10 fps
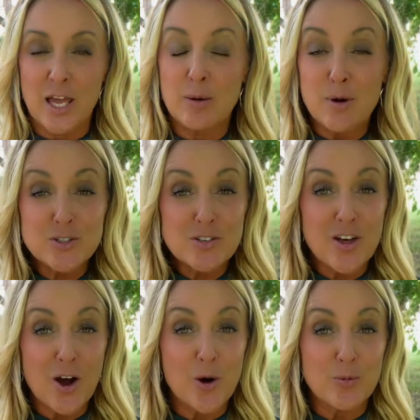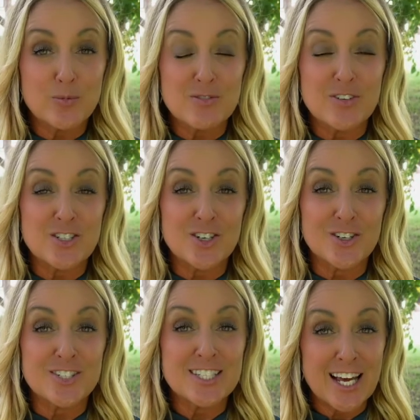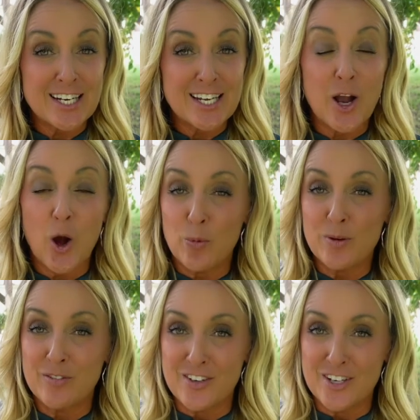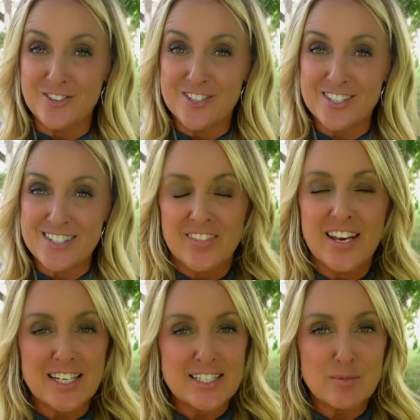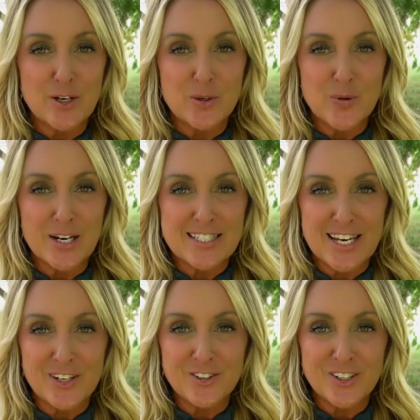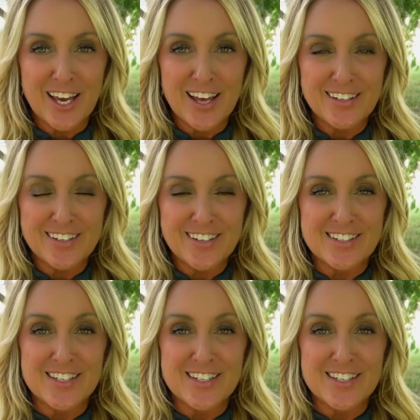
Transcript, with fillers: and most of the homes feature stunning open views. The next neighborhood we're gonna take a look at is